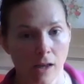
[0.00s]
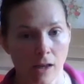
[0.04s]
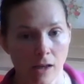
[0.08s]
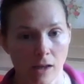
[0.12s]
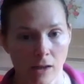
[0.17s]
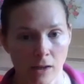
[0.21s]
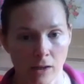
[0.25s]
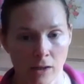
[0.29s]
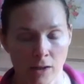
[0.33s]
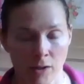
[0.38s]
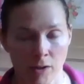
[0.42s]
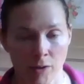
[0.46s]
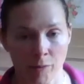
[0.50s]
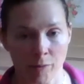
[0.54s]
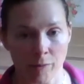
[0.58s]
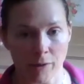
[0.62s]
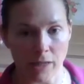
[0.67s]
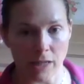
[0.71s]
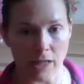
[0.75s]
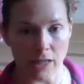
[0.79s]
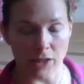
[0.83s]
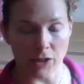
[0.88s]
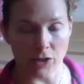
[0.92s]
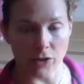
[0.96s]

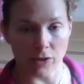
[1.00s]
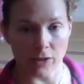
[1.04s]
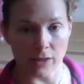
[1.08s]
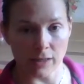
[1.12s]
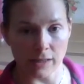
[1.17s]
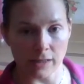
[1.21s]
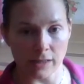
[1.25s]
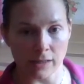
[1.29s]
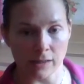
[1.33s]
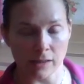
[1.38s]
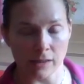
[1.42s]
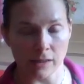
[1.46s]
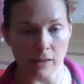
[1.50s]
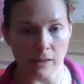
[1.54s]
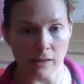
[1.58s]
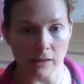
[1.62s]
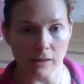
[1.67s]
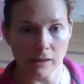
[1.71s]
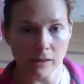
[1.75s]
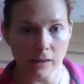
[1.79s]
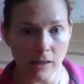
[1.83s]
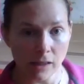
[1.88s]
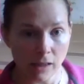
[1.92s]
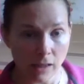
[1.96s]
And you can
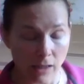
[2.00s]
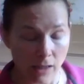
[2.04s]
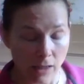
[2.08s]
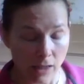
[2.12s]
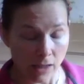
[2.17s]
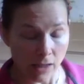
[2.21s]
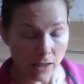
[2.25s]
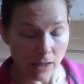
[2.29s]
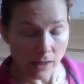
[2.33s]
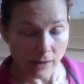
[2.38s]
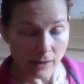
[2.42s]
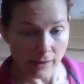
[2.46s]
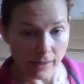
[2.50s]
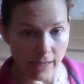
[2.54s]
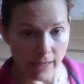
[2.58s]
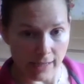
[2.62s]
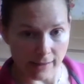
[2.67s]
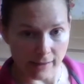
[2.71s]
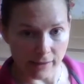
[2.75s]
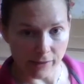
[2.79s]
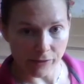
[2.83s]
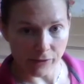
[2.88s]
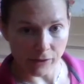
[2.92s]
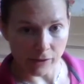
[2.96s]
take
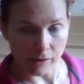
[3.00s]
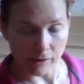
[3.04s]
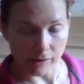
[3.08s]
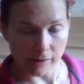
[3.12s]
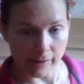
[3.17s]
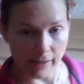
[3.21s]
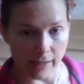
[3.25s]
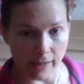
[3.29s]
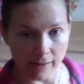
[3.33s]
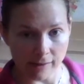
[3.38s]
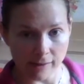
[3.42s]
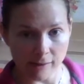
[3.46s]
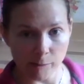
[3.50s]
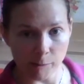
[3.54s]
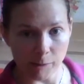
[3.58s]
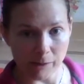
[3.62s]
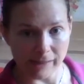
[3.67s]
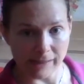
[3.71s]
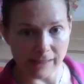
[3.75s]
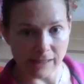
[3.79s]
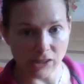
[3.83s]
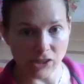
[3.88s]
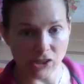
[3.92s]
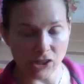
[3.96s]
different dance
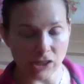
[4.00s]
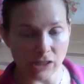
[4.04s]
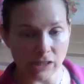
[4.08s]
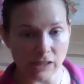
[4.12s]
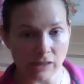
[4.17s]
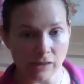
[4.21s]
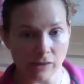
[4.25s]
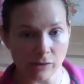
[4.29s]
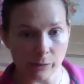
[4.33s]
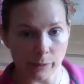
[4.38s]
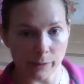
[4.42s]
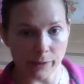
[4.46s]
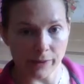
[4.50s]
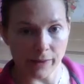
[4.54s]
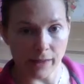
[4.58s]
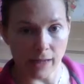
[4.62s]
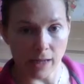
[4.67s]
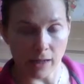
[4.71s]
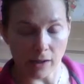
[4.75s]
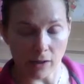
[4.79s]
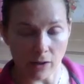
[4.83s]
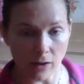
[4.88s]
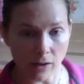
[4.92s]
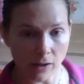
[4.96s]
positions with
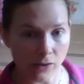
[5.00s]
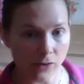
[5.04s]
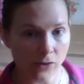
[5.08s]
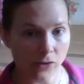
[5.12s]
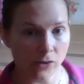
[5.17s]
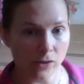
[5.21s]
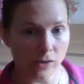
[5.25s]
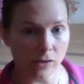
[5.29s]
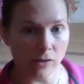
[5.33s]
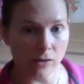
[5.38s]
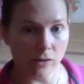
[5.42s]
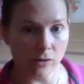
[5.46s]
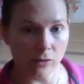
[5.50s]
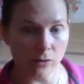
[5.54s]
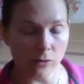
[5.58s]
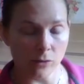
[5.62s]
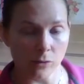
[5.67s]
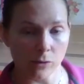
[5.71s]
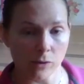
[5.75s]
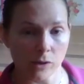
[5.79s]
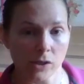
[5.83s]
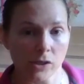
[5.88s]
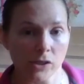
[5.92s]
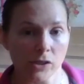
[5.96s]
that also,
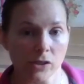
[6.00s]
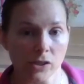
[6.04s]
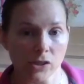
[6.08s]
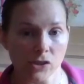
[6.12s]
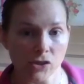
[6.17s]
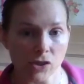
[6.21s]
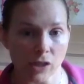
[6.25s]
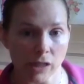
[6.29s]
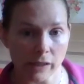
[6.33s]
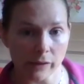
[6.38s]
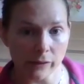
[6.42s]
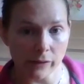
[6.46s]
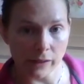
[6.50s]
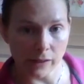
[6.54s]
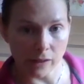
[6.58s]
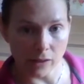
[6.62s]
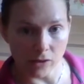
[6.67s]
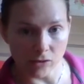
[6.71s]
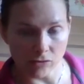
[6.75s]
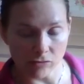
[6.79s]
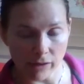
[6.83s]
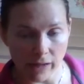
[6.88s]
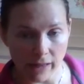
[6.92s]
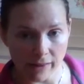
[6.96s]
or you can try going
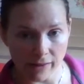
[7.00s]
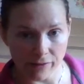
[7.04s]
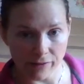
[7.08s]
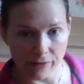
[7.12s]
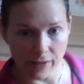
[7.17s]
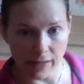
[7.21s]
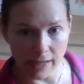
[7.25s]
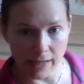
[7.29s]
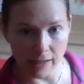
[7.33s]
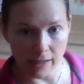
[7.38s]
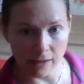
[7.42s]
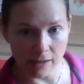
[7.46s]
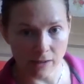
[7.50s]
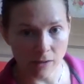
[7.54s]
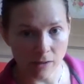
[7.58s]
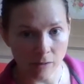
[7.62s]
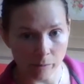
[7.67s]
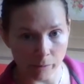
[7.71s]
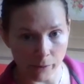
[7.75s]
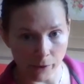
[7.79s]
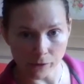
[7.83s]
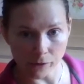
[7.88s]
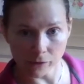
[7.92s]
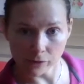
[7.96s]
on releve,
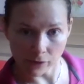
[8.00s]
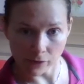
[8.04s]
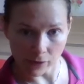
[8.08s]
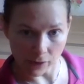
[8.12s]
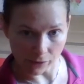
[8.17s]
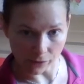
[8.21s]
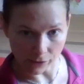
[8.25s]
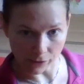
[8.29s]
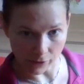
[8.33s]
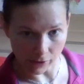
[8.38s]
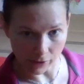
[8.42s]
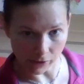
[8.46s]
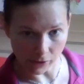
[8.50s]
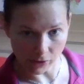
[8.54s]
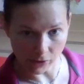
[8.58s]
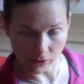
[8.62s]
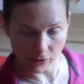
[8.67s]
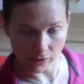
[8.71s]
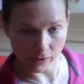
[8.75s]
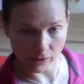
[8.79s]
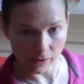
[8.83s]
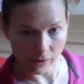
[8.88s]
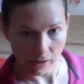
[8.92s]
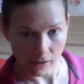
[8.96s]
both feet
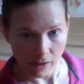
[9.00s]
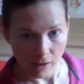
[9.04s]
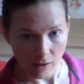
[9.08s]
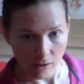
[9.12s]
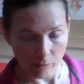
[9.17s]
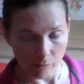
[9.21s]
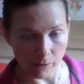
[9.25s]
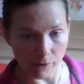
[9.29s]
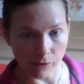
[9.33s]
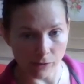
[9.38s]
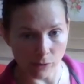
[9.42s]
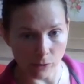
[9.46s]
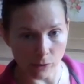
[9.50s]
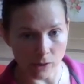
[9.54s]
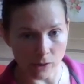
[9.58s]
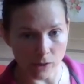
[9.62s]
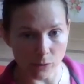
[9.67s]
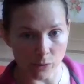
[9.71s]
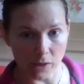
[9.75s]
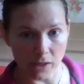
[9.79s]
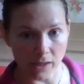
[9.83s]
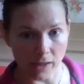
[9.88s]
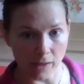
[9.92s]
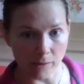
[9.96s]
first, before you
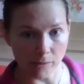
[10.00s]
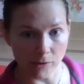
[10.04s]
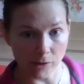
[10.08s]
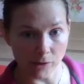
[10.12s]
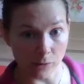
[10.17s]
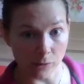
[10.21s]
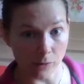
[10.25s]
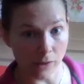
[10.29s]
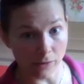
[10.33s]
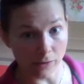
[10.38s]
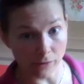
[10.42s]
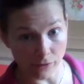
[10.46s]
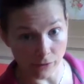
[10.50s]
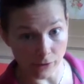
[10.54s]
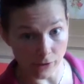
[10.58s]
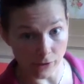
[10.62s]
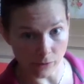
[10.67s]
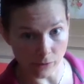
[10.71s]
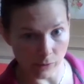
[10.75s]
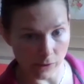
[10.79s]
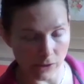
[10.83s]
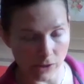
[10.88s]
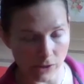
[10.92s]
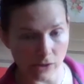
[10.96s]
work up to one
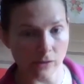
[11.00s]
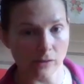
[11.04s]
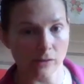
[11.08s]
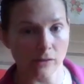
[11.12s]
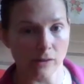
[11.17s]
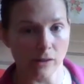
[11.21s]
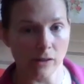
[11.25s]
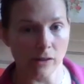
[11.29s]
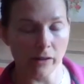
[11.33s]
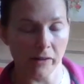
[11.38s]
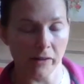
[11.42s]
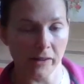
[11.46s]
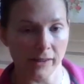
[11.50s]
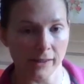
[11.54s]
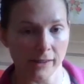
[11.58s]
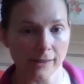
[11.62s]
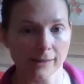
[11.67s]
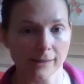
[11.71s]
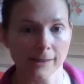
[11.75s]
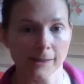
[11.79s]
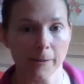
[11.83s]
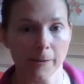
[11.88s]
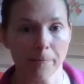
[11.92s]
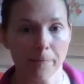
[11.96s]
foot, which is the
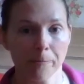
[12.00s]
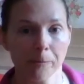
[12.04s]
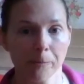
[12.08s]
hardest.